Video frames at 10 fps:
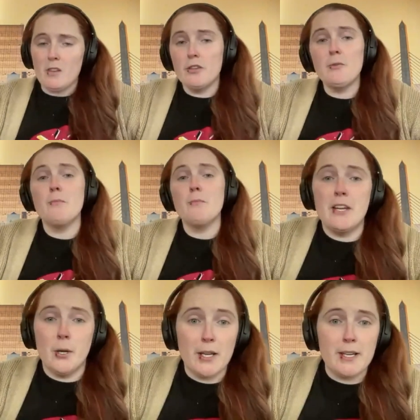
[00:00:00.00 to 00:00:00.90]
you may
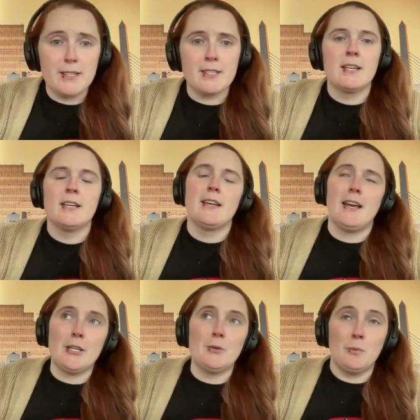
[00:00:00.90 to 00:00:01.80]
notice,
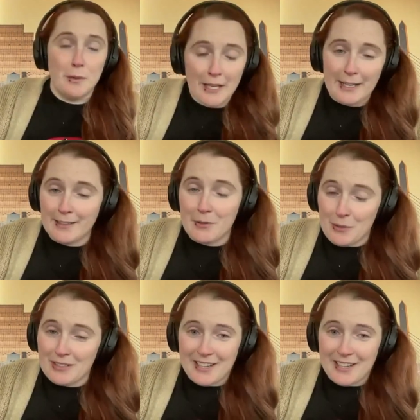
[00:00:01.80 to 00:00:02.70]
and you likely
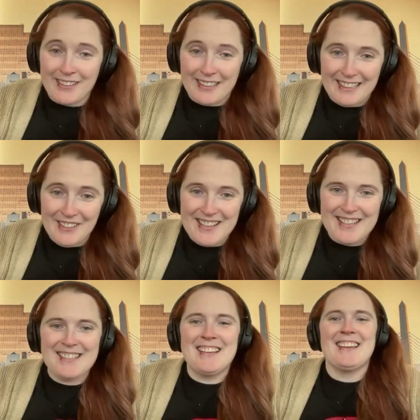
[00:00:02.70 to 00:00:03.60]
will definitely
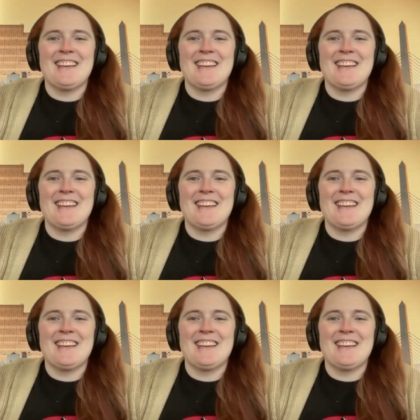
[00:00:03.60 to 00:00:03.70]
notice,